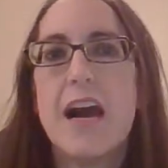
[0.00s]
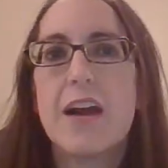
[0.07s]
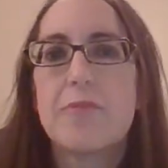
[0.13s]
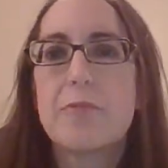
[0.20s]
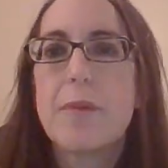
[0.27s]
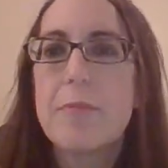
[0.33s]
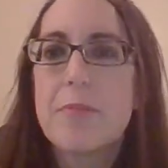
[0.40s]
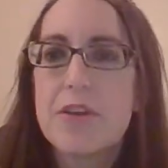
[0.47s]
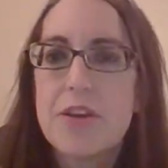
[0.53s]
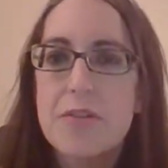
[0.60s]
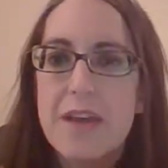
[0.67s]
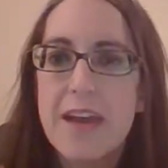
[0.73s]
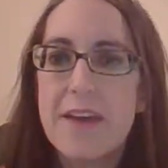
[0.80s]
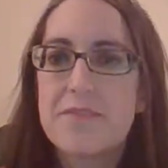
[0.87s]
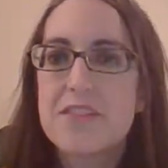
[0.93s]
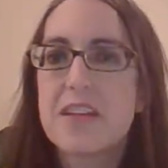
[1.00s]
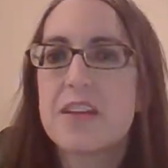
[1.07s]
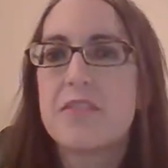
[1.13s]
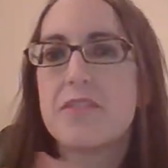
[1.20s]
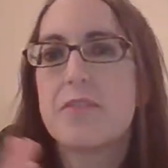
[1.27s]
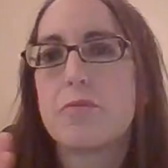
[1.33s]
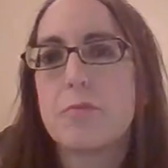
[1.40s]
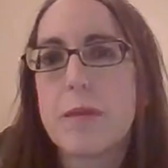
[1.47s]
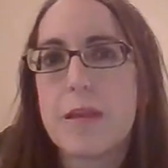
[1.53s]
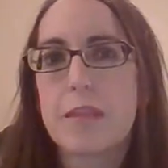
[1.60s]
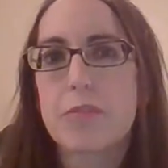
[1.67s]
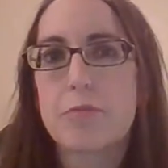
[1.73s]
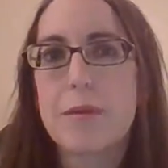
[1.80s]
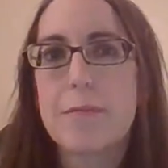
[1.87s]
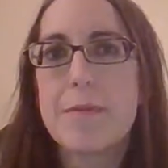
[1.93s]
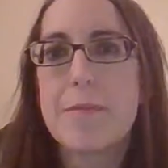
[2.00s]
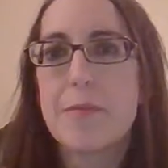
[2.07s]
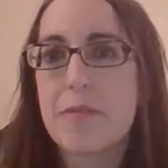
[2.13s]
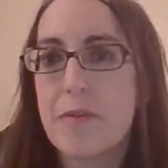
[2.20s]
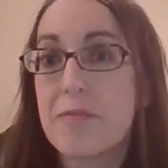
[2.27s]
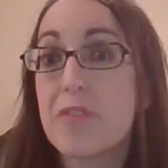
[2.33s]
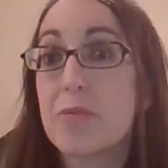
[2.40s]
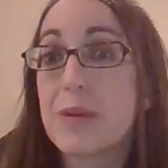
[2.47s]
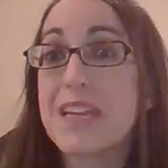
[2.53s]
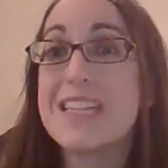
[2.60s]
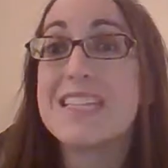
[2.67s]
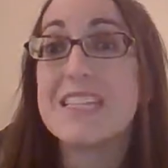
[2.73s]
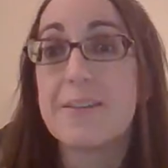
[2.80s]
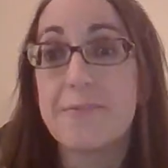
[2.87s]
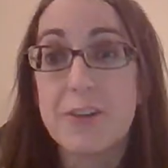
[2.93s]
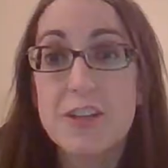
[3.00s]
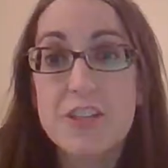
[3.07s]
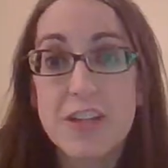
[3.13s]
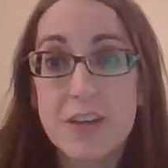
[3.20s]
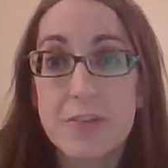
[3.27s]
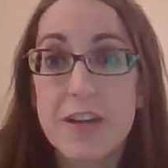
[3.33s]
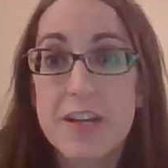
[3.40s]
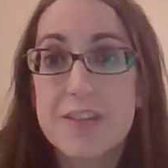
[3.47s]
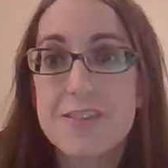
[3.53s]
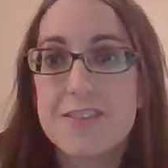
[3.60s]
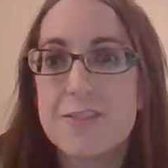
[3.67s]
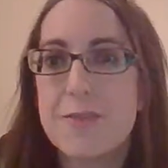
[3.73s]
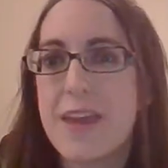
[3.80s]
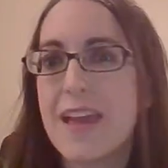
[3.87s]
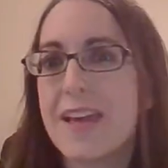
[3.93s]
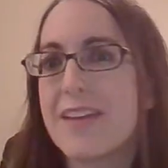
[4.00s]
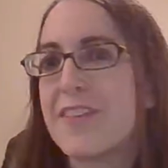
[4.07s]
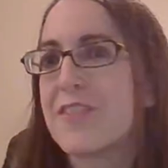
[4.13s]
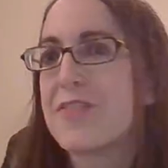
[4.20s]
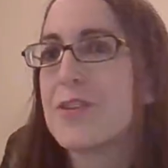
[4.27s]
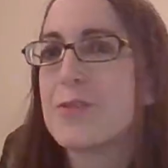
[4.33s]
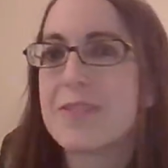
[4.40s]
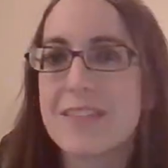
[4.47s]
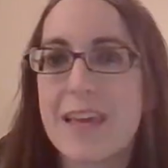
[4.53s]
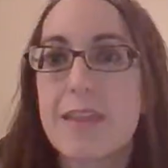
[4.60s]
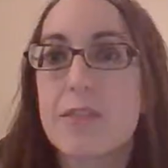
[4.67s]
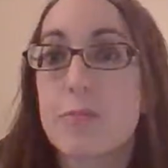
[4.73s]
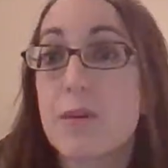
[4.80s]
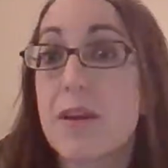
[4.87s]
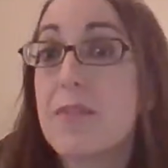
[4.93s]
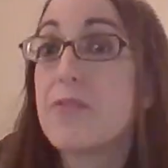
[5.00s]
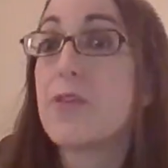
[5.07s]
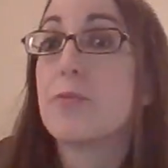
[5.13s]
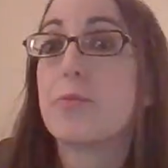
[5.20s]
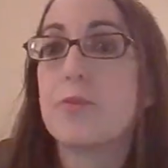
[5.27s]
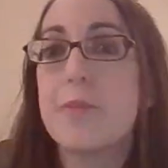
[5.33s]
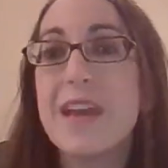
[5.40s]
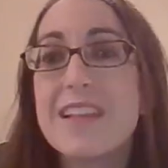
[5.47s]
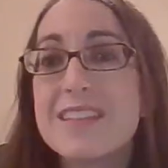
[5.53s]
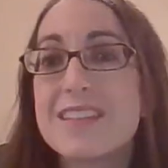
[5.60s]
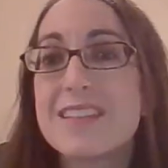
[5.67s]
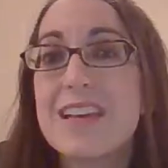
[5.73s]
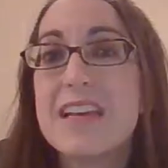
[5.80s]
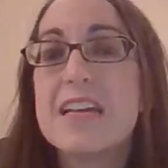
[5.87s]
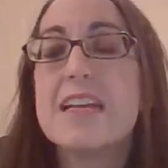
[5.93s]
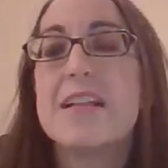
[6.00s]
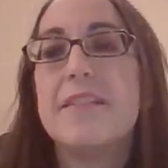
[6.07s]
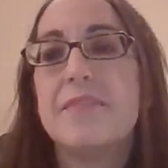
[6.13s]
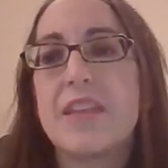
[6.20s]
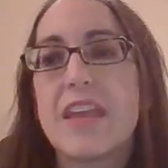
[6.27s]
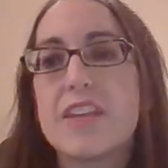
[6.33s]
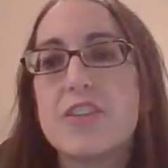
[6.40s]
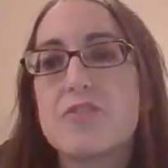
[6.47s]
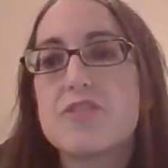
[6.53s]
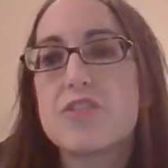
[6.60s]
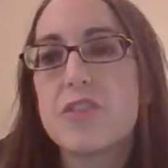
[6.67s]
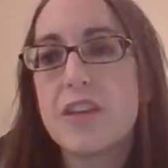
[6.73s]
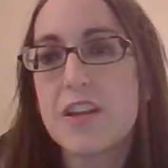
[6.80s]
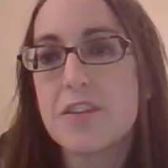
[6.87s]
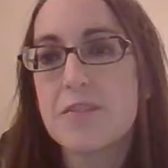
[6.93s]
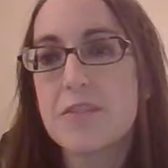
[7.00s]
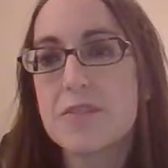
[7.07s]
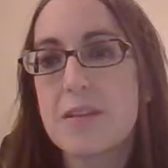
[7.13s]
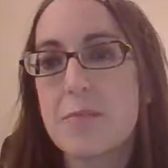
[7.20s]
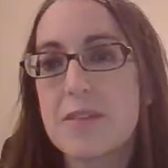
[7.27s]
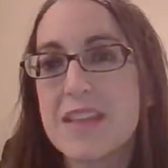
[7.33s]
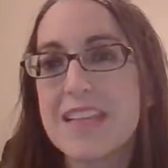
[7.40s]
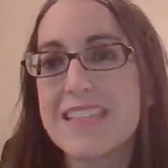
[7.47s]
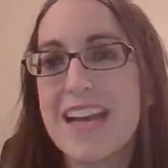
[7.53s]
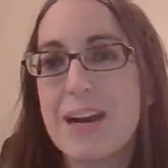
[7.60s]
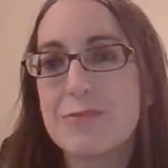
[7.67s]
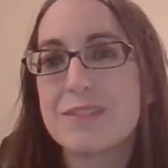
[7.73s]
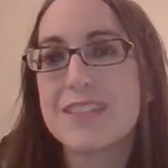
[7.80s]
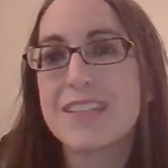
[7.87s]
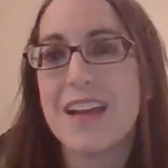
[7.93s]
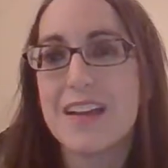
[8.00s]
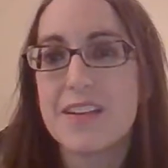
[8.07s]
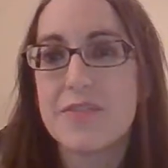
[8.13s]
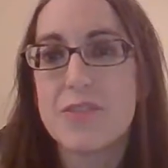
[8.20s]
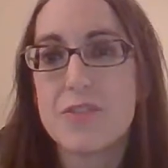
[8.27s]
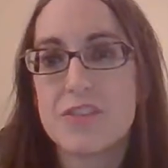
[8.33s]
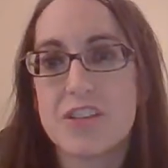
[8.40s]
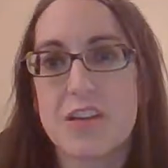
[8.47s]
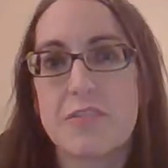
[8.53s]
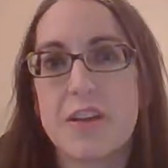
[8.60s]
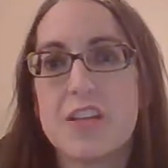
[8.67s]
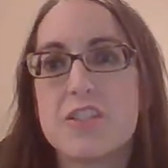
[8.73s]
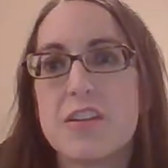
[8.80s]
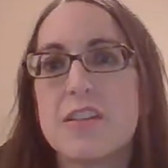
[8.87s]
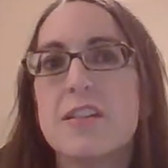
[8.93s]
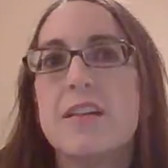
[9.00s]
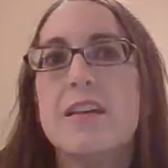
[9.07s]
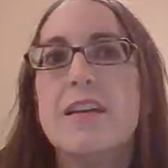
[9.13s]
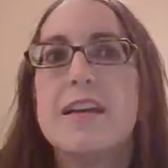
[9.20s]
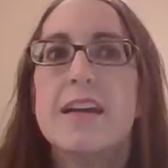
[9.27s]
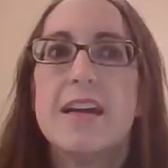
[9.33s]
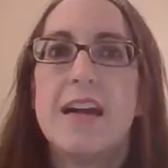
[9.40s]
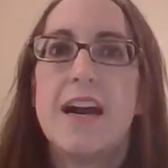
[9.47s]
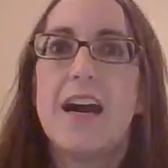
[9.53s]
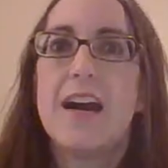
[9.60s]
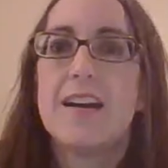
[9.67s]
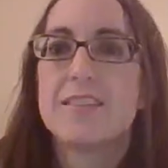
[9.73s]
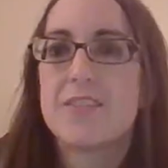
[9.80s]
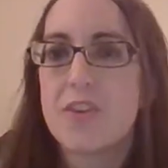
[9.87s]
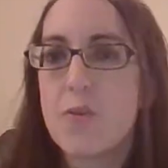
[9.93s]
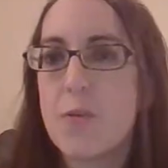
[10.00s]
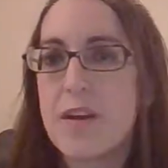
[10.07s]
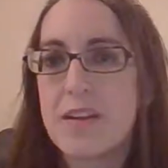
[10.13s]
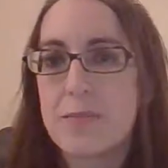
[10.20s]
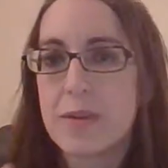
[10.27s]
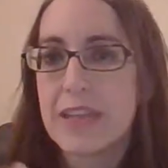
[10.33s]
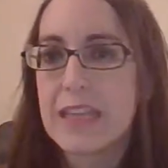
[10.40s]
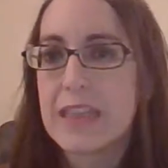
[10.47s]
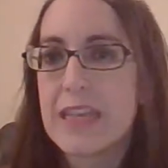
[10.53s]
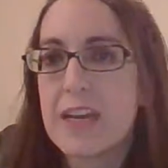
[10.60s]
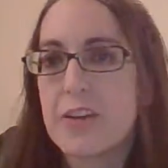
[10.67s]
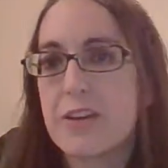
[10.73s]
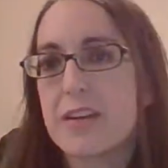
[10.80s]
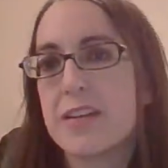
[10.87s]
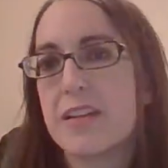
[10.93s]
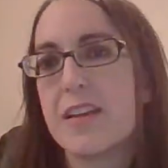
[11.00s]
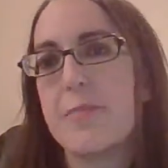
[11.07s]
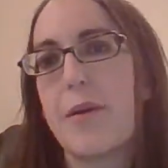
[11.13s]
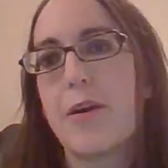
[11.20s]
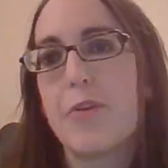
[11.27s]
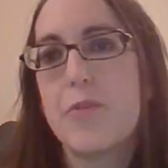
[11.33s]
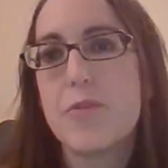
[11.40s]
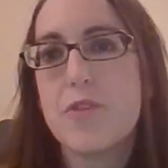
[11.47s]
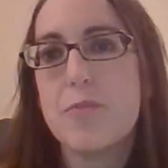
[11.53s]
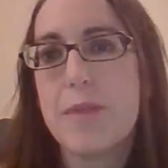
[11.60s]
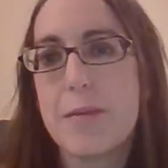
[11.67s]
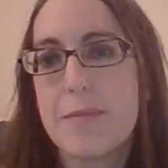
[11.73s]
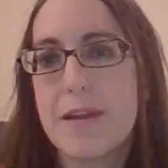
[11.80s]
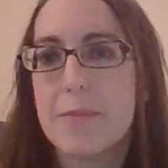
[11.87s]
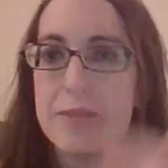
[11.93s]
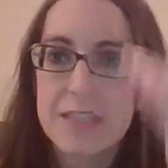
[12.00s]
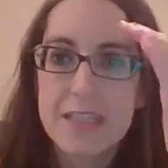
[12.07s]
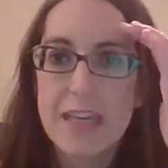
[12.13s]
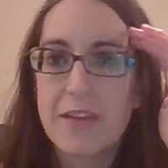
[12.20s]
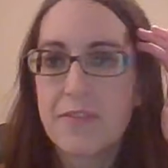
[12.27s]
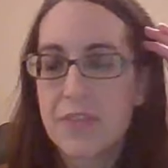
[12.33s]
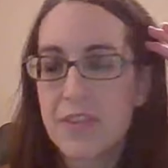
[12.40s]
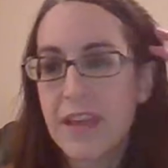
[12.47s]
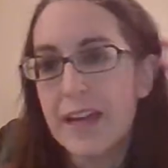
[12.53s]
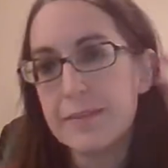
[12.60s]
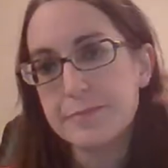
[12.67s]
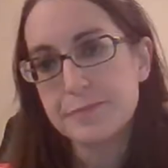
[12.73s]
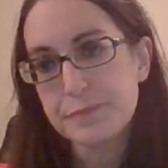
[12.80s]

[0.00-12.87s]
Remember, you have to interview three people from three different generations. You can't interview, say, three of your roommates, and you should interview someone that's outside of your generation. So you want to really think critically about who you might be able to get for that.